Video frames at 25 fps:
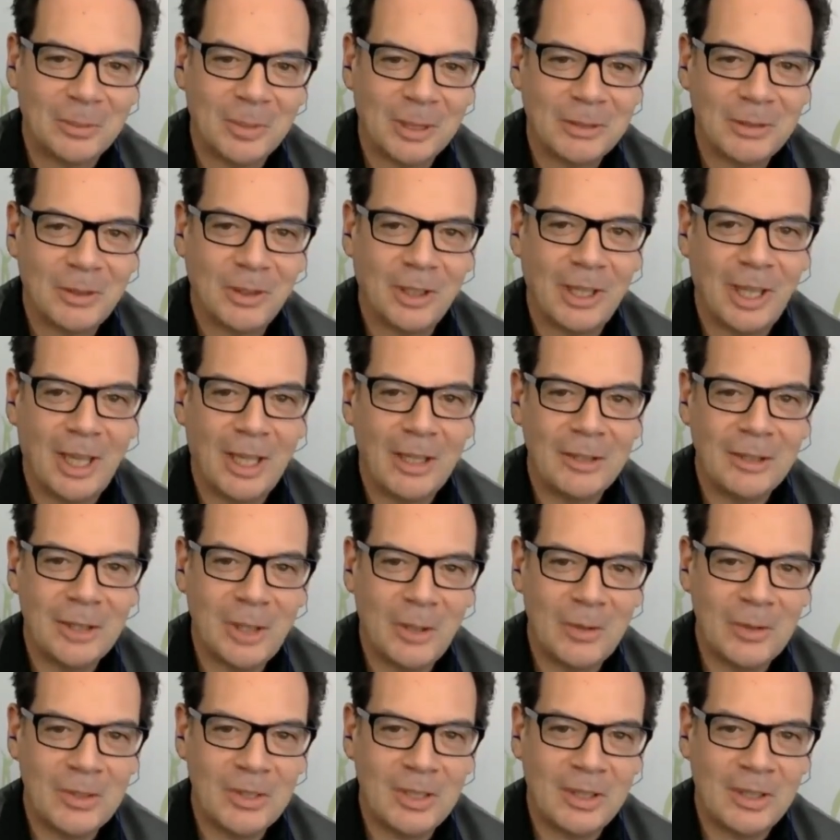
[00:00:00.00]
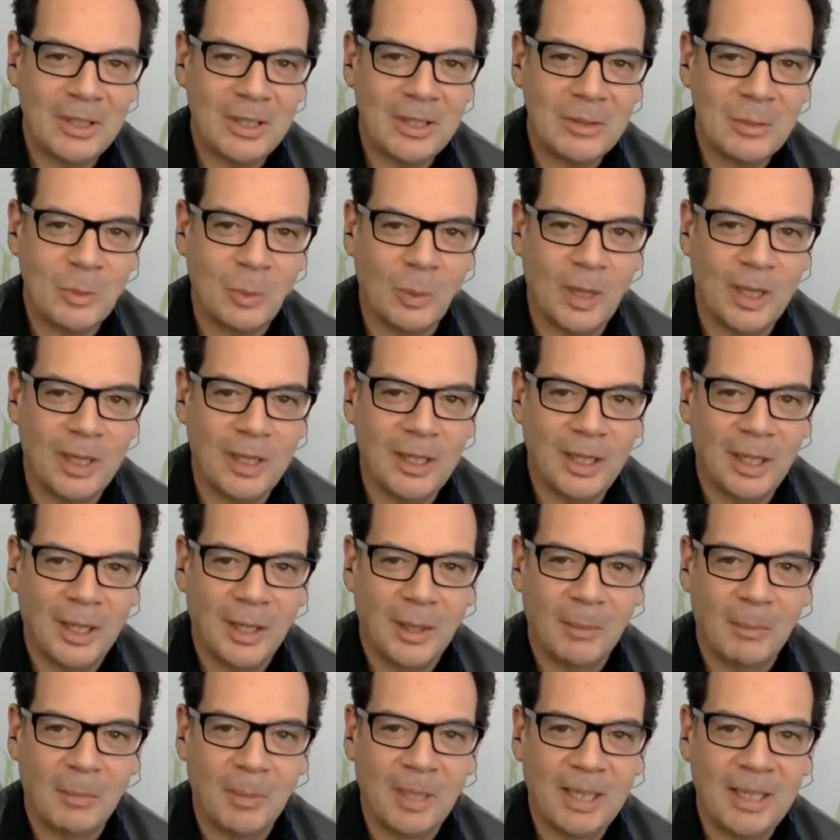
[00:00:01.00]
McDougall, I chose this one
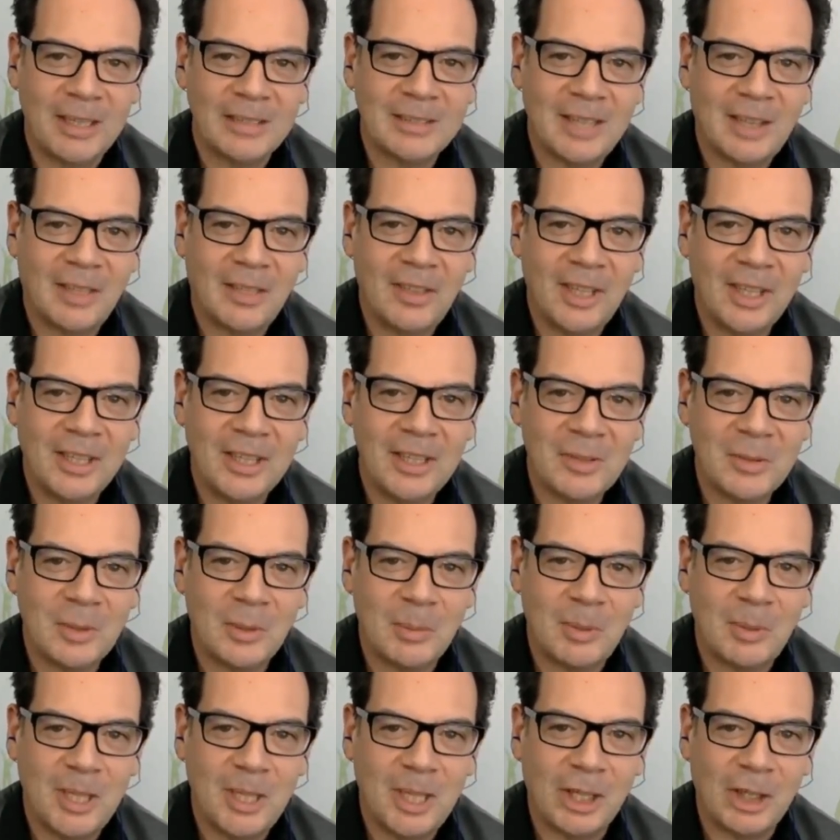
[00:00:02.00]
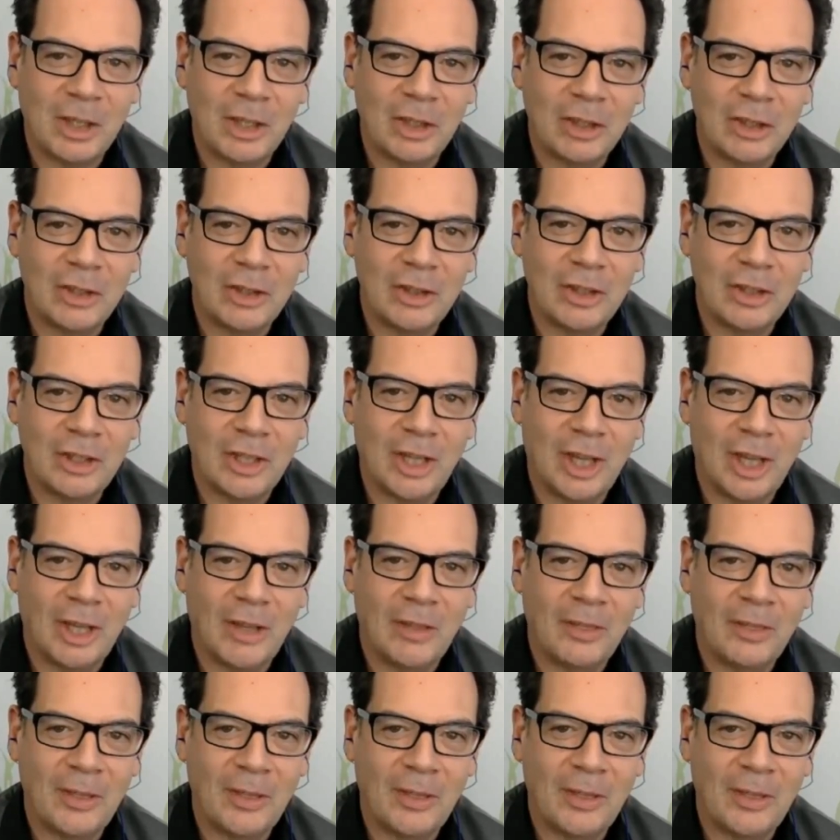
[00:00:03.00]
because I think this would be a good uh,